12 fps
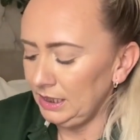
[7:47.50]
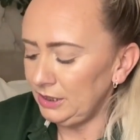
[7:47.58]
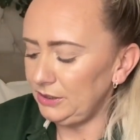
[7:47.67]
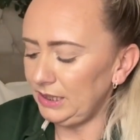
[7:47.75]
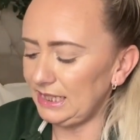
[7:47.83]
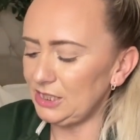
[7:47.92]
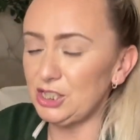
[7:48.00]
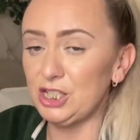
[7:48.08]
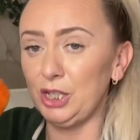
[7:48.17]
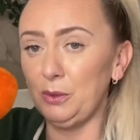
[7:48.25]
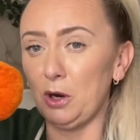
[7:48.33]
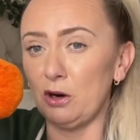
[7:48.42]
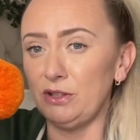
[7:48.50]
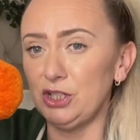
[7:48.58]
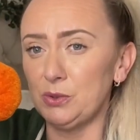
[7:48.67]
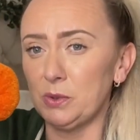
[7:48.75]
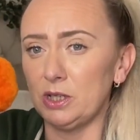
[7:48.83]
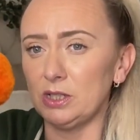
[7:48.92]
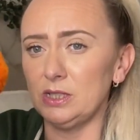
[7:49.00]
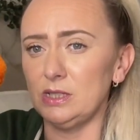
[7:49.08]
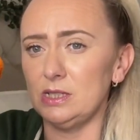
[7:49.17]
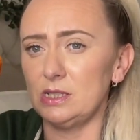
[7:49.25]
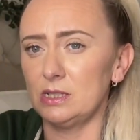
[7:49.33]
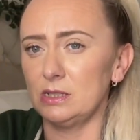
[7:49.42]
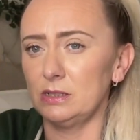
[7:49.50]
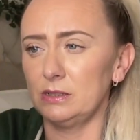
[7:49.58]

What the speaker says: You get two orange ones,